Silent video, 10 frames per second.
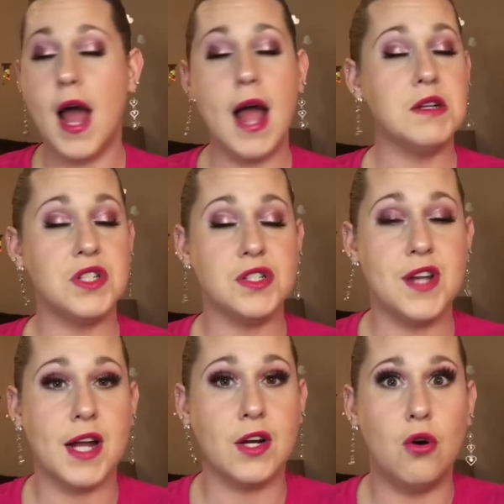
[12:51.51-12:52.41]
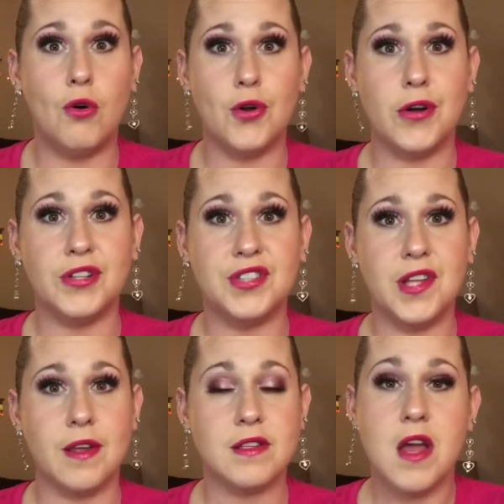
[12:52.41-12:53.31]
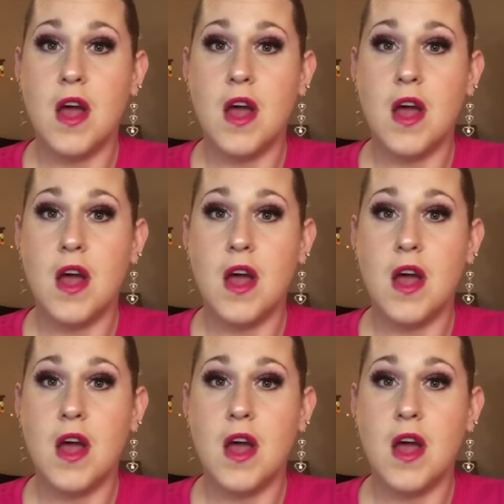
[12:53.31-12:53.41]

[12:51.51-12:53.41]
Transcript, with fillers: I'm just not going to hold on to things